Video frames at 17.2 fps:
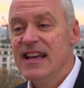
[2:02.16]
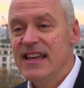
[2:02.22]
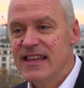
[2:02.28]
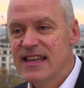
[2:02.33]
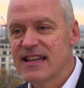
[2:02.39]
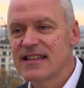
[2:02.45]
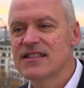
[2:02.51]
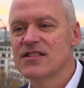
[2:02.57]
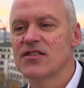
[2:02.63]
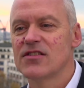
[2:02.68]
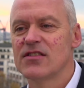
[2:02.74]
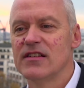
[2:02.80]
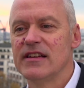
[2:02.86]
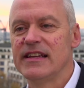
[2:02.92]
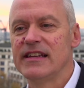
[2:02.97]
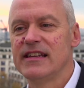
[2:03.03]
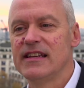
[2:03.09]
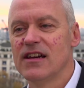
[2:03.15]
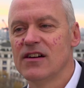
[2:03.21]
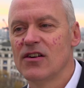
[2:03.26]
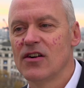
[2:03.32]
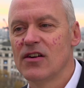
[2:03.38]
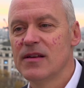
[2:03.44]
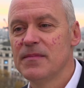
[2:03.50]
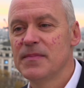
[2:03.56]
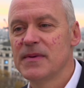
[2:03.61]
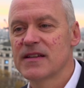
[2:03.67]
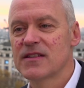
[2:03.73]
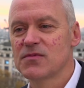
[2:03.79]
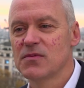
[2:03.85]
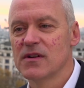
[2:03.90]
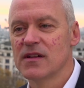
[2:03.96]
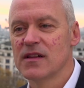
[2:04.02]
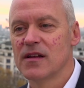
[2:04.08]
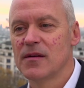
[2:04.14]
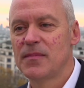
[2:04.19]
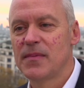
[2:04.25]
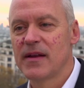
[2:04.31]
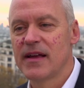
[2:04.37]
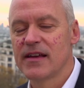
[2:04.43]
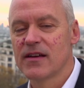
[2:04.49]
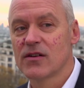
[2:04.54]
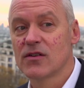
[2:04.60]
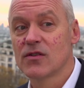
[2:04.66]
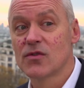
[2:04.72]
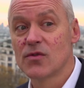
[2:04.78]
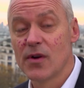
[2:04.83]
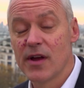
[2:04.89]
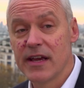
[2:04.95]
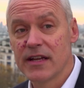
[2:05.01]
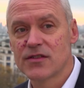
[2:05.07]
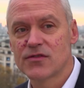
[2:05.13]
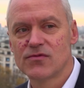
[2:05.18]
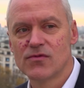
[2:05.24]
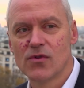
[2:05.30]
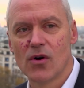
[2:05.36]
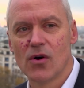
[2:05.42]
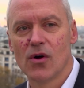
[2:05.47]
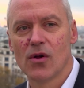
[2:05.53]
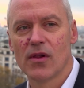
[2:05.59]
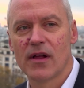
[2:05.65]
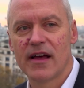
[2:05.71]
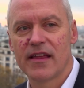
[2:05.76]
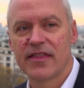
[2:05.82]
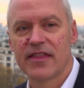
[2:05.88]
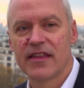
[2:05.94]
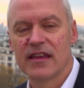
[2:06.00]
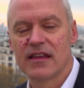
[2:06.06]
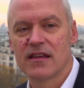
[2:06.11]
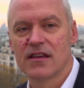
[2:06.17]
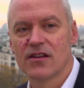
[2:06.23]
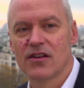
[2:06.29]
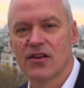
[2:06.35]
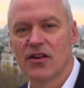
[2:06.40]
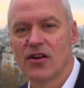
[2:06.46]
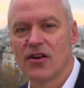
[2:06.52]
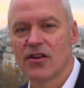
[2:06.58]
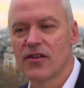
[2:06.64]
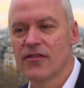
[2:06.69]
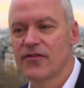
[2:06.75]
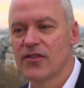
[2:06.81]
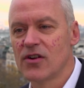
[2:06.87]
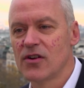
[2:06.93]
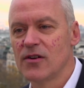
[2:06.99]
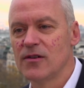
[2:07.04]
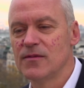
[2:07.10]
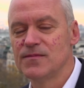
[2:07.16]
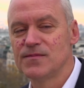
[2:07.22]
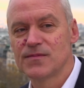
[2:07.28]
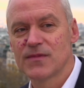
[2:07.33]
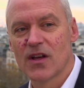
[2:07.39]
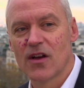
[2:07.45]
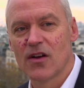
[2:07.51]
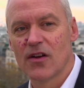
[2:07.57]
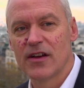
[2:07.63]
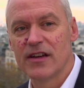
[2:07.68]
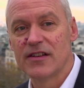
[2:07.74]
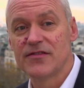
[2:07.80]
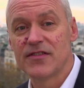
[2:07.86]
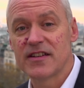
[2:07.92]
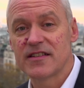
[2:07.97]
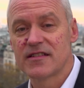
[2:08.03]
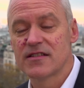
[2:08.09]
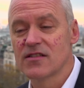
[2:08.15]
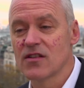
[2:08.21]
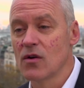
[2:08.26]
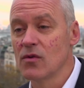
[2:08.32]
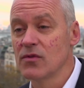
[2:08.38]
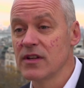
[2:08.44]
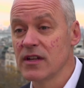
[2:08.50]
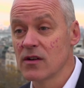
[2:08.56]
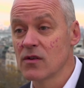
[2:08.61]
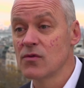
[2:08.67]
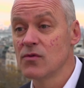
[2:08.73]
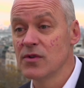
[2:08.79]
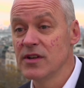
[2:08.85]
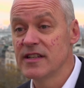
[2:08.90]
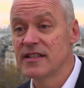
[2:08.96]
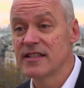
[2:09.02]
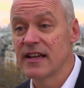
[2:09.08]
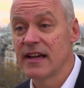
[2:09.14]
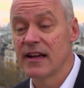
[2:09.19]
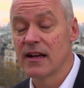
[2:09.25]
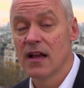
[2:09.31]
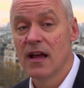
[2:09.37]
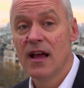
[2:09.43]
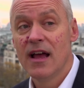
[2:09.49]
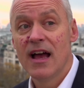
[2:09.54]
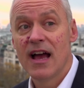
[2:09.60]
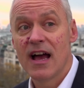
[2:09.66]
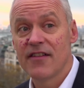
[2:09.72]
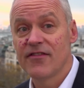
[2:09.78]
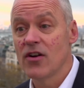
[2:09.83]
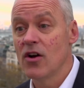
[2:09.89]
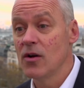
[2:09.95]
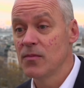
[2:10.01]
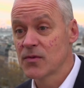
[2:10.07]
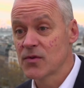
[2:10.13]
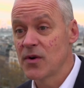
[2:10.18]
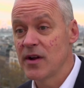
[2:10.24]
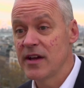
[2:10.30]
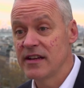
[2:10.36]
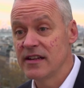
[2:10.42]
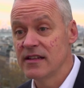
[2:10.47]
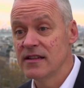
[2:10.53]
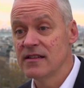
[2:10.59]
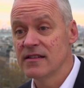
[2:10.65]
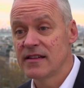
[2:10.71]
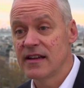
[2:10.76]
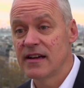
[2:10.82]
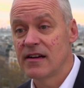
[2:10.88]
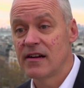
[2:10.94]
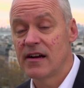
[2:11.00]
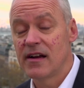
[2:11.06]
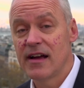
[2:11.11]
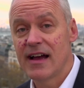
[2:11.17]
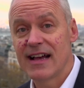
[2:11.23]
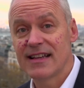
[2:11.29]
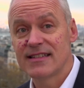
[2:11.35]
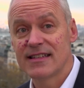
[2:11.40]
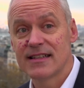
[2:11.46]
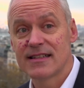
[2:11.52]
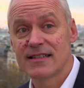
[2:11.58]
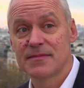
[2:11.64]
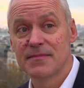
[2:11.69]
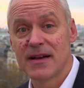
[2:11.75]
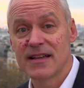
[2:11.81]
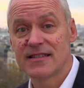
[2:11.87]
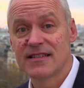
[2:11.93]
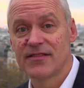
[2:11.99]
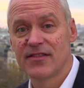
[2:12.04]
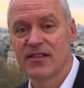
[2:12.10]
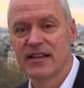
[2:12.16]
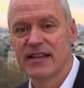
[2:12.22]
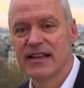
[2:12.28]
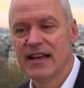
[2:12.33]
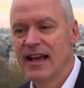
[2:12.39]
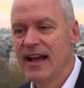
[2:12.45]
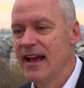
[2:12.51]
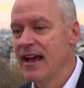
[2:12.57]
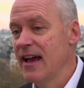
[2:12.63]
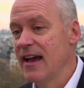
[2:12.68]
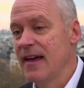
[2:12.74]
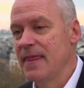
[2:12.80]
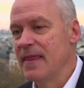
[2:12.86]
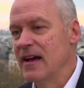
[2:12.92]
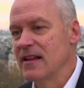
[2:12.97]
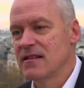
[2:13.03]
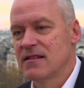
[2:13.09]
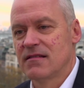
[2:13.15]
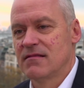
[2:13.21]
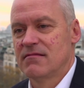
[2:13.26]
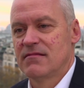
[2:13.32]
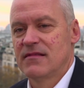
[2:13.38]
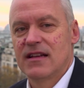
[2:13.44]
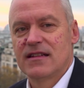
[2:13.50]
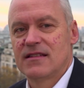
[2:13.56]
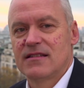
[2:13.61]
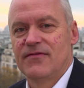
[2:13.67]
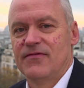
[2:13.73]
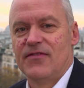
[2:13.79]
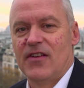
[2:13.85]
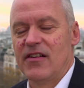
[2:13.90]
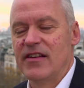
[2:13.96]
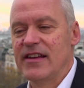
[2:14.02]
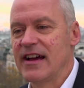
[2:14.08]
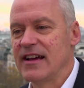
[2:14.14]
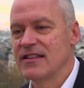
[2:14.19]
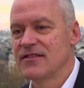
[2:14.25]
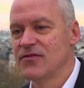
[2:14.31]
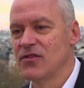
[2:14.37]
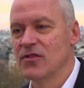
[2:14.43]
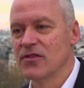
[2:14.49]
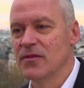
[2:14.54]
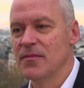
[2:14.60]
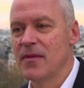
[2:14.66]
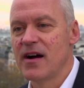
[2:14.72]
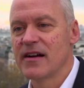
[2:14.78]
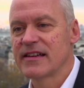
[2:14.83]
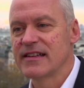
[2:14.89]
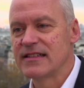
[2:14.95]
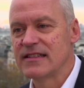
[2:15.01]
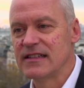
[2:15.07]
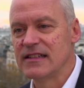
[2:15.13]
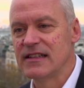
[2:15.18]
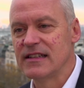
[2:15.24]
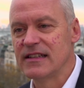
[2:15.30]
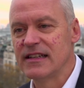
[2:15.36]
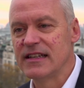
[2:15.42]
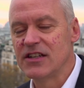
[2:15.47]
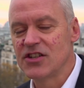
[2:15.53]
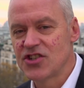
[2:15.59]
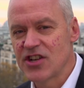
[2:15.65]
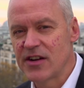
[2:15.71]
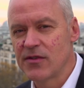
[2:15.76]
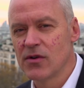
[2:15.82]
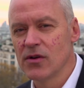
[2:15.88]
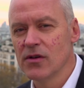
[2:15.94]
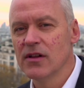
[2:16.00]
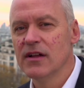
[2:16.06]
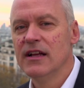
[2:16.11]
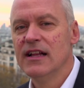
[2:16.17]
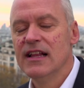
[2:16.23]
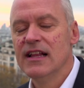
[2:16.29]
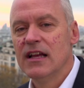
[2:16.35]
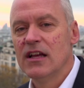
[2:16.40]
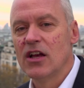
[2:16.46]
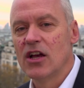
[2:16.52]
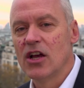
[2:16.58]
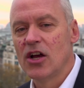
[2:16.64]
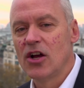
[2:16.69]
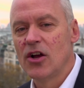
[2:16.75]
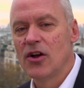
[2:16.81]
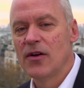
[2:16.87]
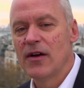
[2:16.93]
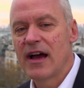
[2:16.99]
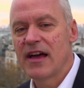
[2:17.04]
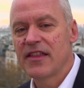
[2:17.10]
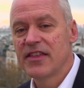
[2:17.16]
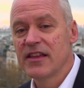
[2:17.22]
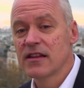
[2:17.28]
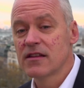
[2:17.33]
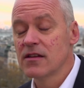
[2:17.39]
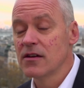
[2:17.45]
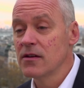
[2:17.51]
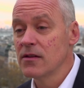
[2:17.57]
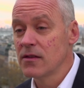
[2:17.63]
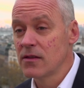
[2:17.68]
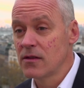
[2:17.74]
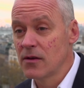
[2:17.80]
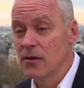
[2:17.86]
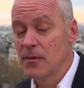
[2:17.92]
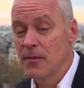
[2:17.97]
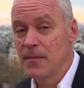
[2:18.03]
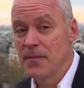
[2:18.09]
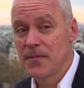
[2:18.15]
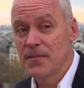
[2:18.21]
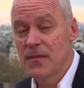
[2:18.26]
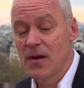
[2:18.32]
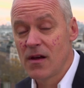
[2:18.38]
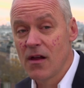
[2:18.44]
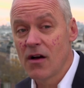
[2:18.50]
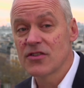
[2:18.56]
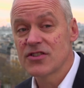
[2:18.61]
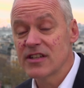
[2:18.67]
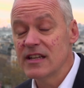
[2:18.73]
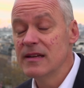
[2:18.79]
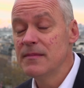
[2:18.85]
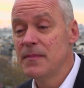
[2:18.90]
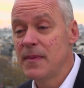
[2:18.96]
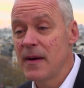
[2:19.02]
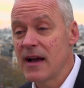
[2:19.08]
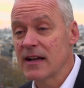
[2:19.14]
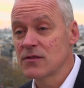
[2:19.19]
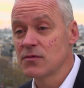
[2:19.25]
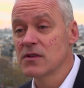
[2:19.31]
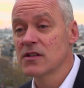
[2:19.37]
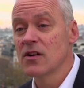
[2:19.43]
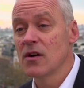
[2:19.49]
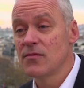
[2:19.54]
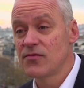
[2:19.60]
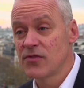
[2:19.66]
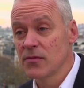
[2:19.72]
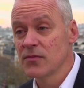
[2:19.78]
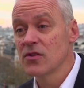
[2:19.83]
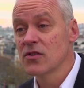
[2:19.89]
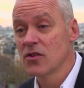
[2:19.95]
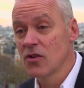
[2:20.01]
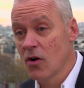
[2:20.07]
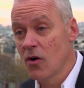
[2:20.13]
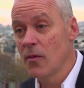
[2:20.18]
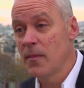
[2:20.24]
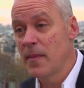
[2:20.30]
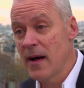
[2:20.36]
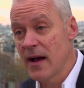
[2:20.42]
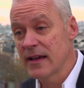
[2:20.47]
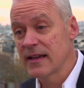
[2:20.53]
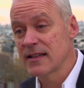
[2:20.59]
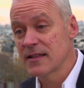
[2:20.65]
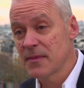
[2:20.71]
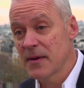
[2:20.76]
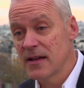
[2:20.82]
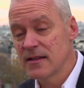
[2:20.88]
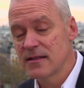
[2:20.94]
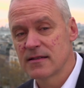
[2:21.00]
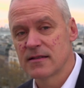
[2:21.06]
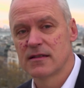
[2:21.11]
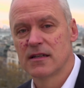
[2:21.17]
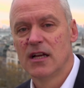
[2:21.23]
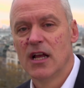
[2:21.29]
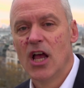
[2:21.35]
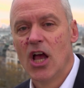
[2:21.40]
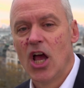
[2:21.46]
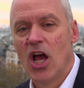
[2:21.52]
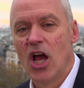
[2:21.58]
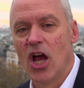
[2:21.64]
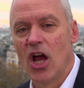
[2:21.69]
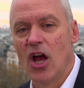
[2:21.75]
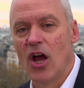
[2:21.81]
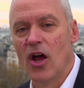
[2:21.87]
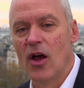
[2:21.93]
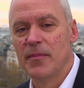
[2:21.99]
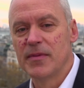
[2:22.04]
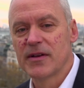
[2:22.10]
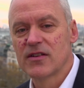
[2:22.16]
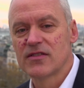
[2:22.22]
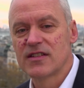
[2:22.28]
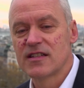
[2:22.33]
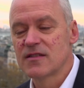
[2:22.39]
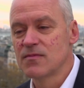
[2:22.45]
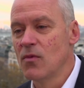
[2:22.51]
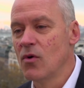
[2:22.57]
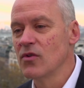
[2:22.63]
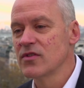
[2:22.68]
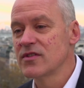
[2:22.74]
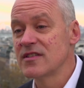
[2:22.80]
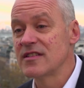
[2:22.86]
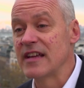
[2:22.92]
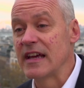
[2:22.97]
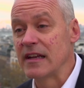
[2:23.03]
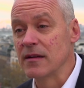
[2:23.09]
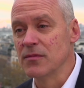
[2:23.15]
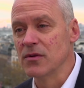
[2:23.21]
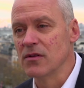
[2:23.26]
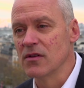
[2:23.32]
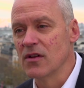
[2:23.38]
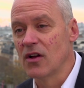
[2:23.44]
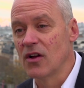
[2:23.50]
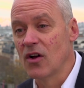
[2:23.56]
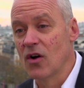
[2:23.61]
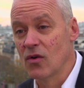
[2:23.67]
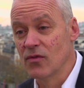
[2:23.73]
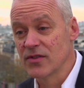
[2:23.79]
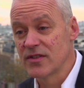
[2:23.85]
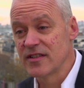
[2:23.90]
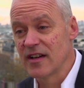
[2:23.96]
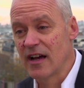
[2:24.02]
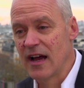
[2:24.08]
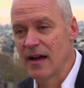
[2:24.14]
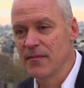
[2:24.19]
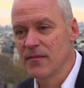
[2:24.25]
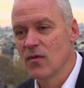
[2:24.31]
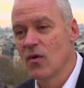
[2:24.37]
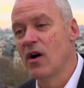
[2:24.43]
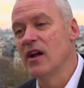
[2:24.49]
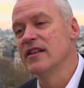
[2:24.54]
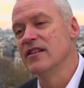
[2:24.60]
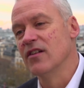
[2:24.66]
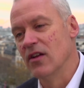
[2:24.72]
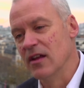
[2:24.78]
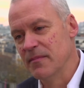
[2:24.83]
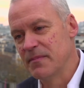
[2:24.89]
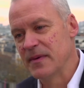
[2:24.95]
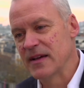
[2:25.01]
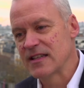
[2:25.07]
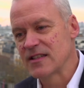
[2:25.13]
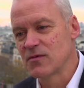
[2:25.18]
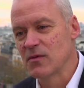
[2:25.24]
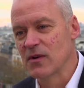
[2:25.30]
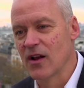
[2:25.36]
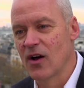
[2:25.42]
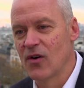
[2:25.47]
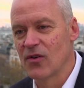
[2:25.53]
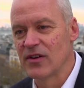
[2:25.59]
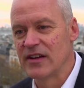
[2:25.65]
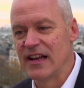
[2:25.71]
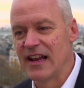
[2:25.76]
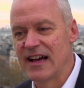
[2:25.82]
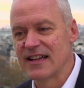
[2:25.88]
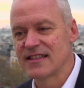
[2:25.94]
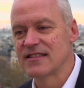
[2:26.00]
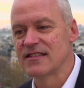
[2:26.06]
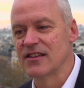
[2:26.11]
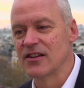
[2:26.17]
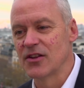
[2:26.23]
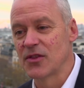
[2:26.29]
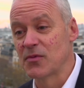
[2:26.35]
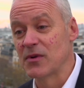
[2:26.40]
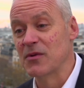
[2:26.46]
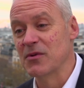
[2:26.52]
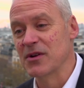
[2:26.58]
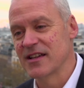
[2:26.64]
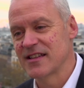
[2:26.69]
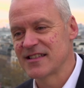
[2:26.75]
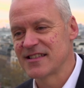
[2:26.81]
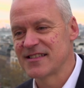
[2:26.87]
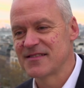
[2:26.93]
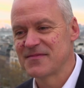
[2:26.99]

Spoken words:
Yes, certainly. The Olympics will play a great role. I think a lot of investors owning retail have upgraded their assets massively, and that's very nice for the market in general. I think the large impact will come from the Grand Paris Express, because it's more sustainable over time, while the Olympics will only last 3 weeks.